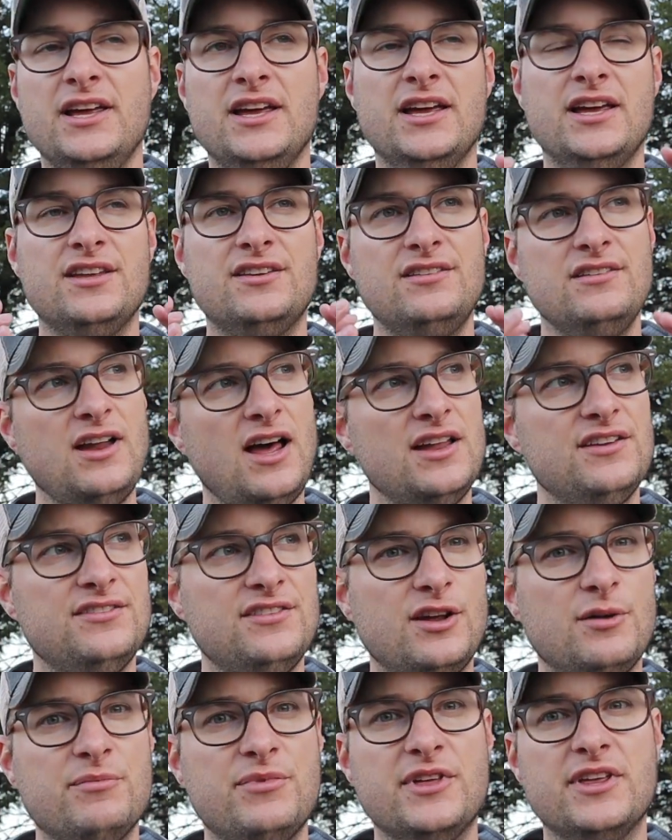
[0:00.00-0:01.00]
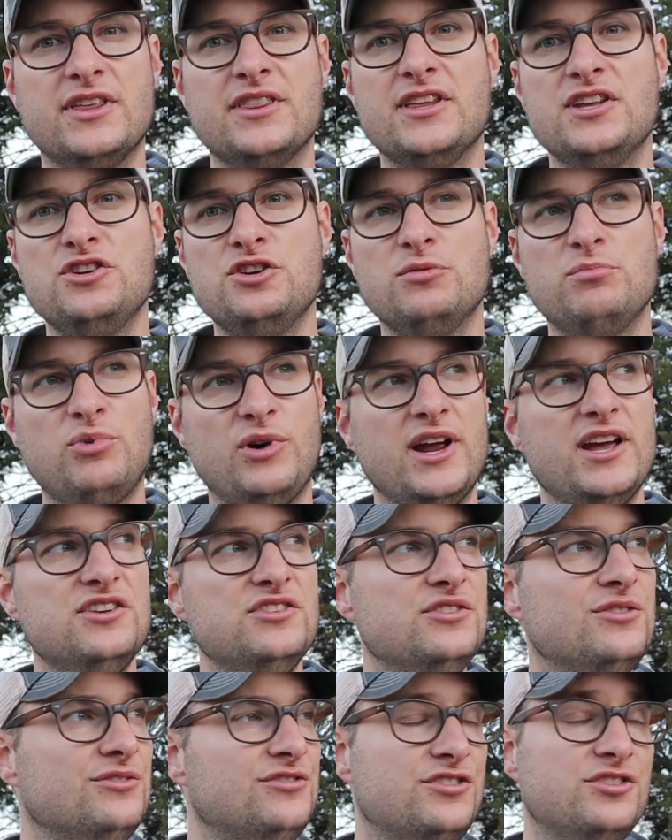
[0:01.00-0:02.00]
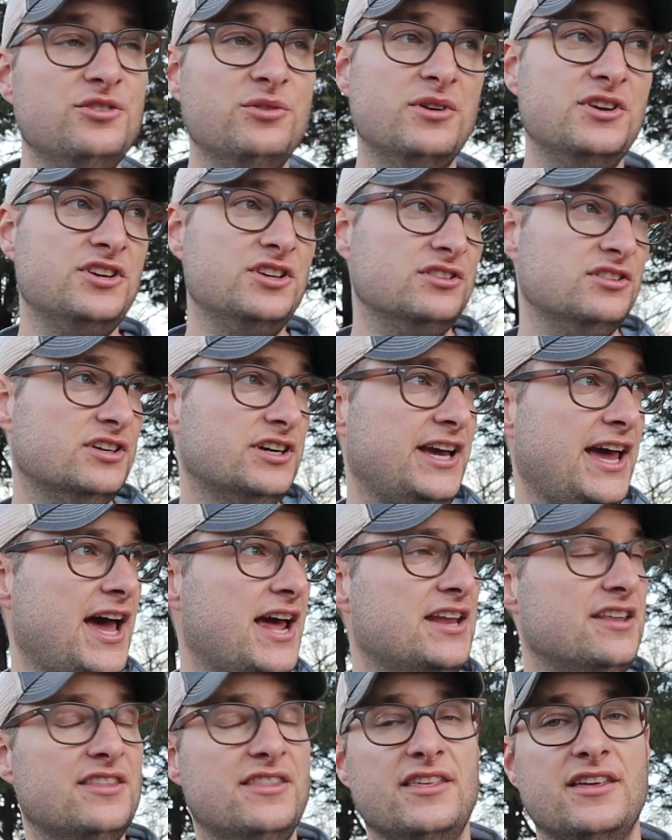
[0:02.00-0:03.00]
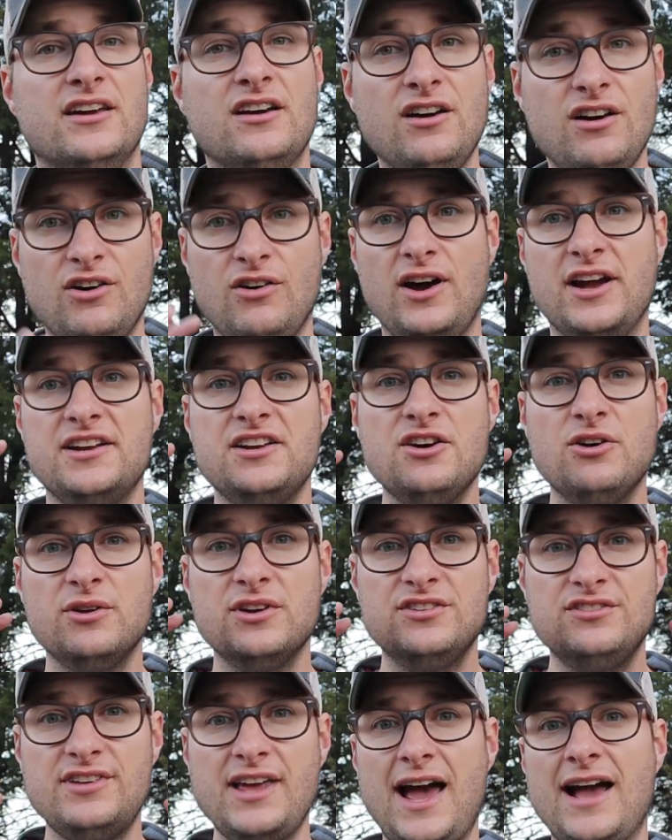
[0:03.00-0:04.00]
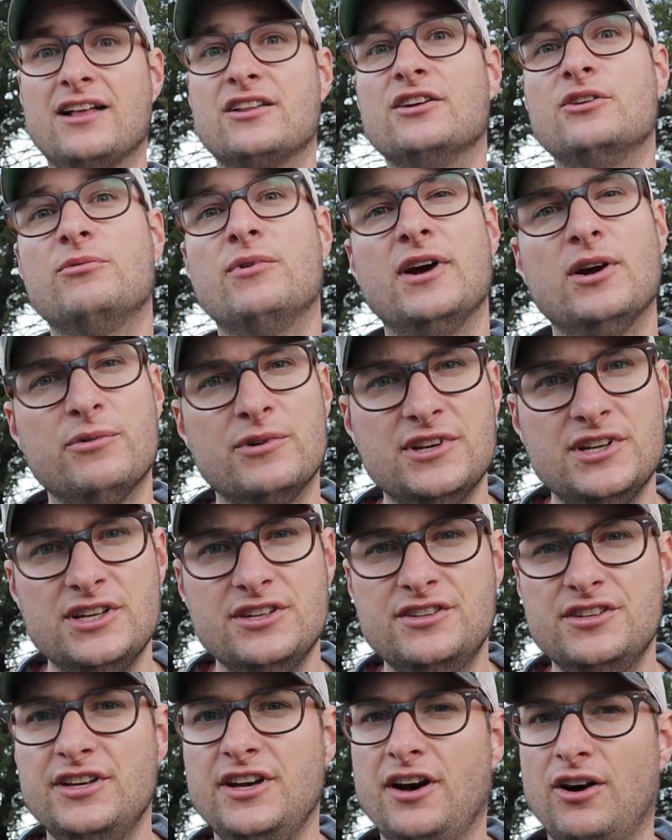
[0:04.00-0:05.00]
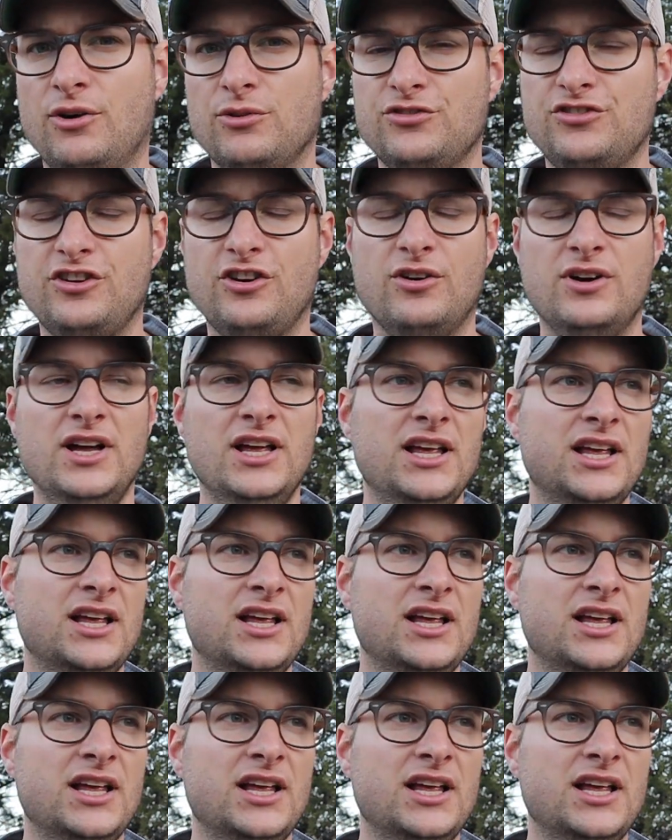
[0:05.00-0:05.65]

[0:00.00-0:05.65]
It's not something that you're brand new to and you look at and think, oh, I know exactly where we need to go. So